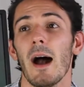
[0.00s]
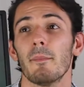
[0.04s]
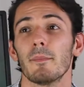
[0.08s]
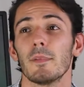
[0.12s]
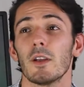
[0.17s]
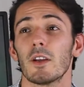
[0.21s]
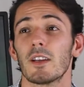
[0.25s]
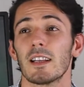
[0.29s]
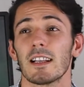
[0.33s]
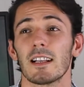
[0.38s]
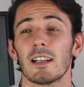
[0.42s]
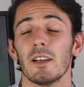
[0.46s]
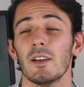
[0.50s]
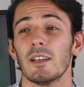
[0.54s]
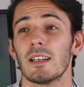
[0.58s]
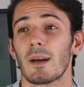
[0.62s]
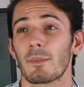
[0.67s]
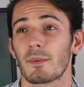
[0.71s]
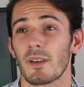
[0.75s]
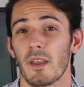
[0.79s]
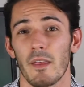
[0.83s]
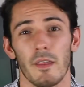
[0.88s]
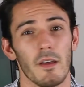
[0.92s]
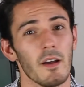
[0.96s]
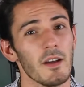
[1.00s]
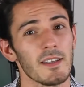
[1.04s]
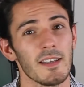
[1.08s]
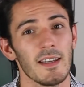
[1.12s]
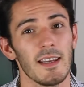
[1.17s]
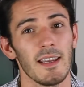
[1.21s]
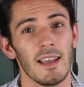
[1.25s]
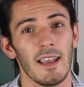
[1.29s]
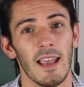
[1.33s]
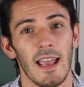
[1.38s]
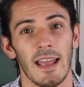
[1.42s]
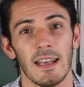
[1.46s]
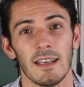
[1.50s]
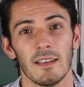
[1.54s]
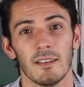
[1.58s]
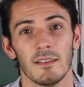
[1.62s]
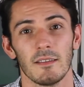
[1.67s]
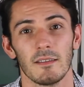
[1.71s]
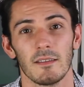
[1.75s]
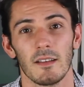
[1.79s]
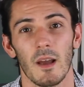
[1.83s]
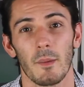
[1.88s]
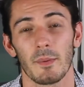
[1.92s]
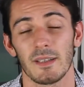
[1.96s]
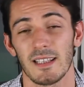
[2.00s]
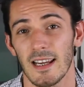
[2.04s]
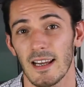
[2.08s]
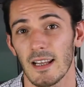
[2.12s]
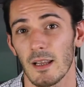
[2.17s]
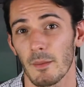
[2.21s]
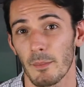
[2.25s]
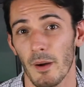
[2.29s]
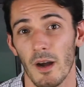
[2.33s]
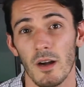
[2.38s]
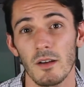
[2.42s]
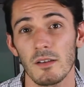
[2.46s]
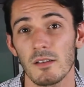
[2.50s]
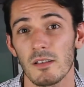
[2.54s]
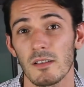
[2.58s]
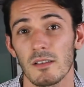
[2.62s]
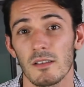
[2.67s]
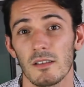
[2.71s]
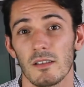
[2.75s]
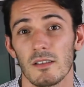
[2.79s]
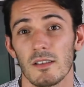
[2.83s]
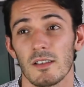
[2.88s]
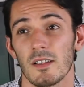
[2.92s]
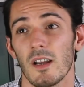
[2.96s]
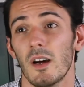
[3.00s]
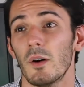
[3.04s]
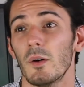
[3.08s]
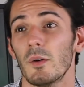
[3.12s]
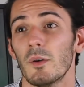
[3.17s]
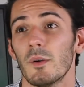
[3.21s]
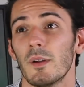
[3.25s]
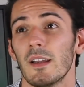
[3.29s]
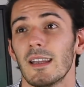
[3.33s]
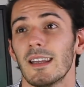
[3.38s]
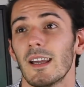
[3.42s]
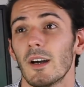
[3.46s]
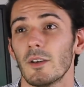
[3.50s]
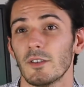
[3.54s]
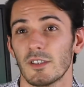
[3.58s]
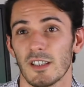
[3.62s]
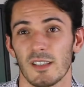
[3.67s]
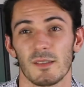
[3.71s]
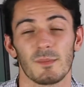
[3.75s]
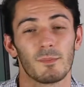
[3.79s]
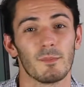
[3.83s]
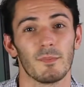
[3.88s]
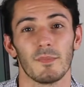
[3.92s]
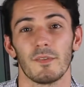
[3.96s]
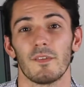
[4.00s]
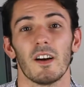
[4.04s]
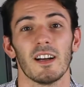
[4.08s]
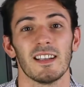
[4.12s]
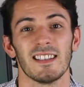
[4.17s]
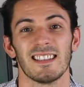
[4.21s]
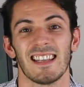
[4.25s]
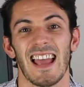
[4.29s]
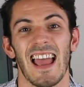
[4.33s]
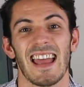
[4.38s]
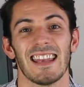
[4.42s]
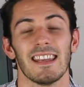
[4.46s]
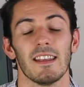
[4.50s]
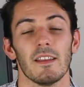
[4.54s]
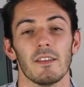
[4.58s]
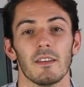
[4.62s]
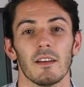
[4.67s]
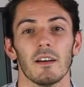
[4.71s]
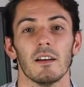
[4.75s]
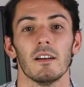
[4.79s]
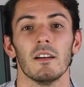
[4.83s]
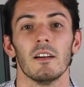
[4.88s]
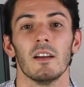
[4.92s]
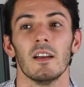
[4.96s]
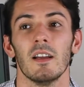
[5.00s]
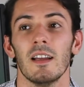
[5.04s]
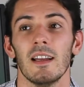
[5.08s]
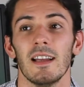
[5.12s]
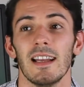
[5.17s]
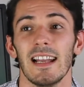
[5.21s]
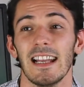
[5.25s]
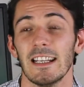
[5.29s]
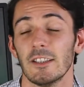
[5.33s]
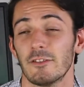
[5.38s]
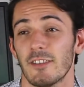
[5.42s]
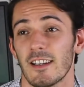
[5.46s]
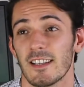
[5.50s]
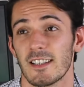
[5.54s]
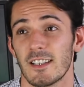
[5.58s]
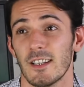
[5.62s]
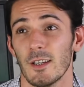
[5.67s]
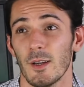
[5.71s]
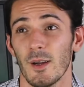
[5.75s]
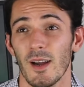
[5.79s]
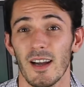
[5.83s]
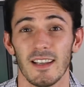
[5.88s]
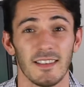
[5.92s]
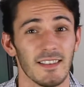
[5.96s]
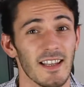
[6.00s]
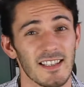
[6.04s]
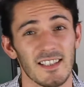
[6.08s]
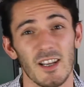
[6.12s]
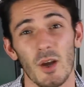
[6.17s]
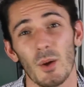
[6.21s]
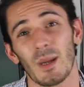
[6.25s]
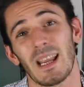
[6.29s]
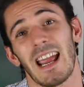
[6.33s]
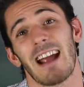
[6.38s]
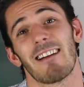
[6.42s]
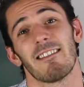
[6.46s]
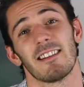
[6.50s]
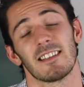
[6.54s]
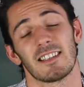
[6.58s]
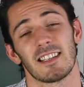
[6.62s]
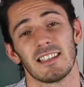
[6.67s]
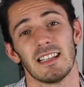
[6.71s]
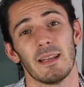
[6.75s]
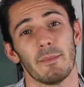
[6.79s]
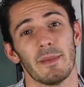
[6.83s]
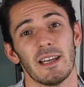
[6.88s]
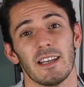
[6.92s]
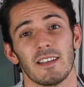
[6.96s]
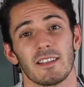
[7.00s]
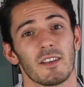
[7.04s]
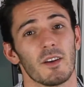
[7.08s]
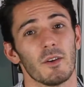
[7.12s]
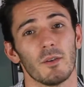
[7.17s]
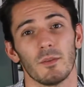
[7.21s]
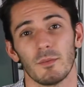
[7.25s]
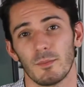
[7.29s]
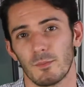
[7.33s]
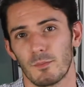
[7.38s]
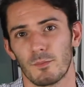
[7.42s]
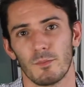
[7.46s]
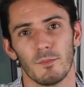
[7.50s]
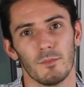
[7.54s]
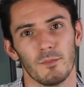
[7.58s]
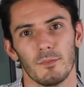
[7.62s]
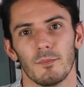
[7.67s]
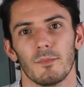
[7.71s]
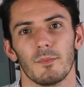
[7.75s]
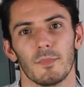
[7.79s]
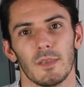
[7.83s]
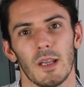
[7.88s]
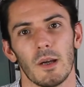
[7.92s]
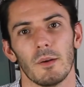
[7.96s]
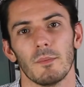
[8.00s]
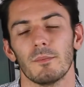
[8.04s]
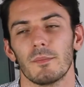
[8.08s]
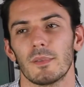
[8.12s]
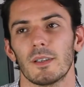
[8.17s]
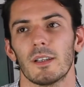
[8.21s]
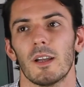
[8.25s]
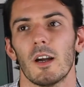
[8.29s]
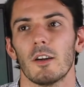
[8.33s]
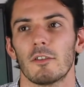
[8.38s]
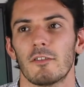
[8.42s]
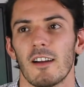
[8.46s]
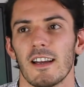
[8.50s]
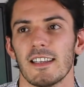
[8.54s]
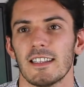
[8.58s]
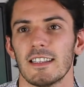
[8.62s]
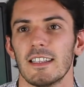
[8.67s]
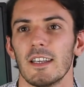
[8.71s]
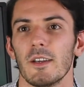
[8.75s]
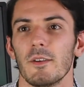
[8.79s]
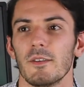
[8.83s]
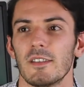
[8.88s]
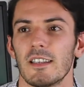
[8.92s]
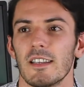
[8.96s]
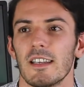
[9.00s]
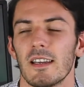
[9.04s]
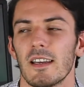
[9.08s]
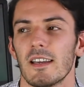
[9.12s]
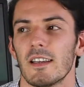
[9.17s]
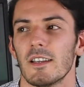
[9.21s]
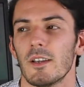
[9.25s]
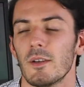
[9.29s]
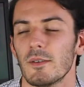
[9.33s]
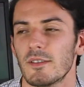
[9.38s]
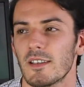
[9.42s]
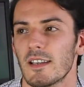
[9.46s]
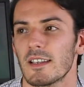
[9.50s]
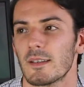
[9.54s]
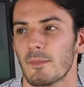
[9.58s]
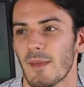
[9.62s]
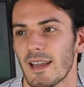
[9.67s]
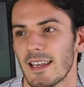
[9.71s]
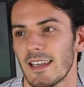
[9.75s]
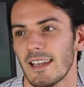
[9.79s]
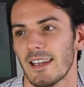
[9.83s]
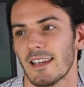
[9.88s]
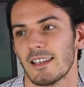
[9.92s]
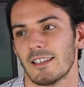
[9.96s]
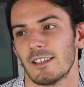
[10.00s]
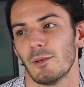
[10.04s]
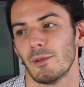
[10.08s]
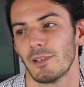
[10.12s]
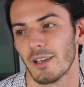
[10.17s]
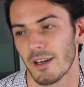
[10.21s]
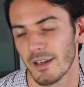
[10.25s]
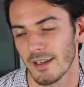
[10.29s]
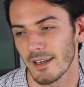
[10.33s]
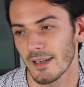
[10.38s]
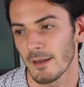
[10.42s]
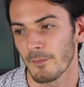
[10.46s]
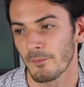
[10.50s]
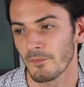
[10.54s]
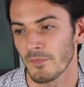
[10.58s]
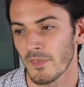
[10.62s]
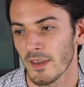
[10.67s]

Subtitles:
You can include up to 30 in a particular post, so just find any that interest you, and there's no character limit, so go crazy, use it as many as you like.